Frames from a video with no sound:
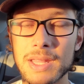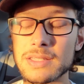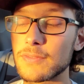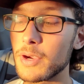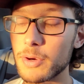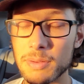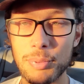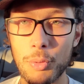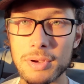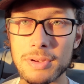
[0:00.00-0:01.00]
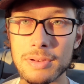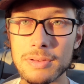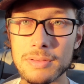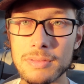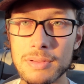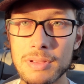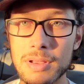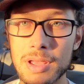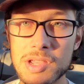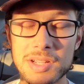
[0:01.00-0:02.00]
It's very important.
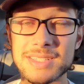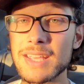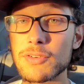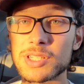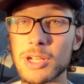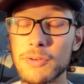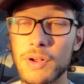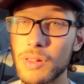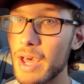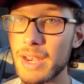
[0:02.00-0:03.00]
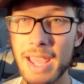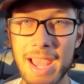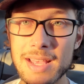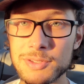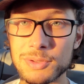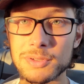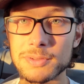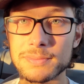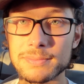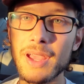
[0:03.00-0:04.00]
Save yourself a lot of hassle.
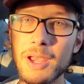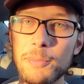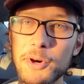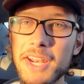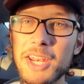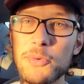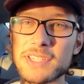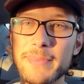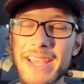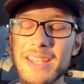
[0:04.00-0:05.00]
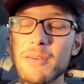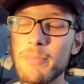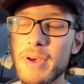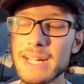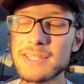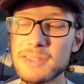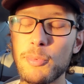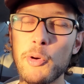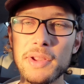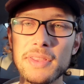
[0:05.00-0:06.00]
But anyways, man, back to the
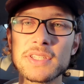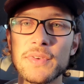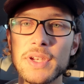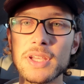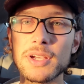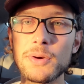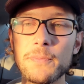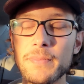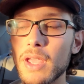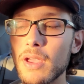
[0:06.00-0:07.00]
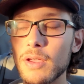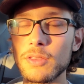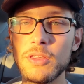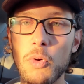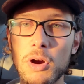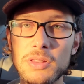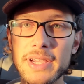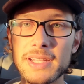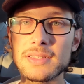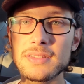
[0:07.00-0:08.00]
point of this video. You are
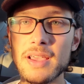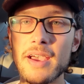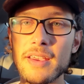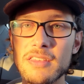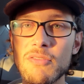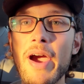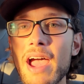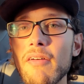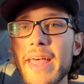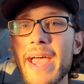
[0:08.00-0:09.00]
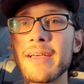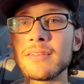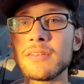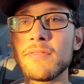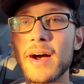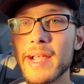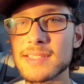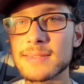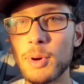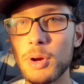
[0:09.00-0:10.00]
light. You have that divine
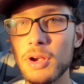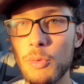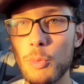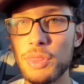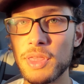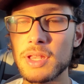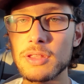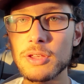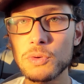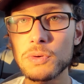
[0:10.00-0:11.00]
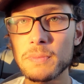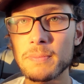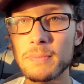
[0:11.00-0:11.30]
spark within you.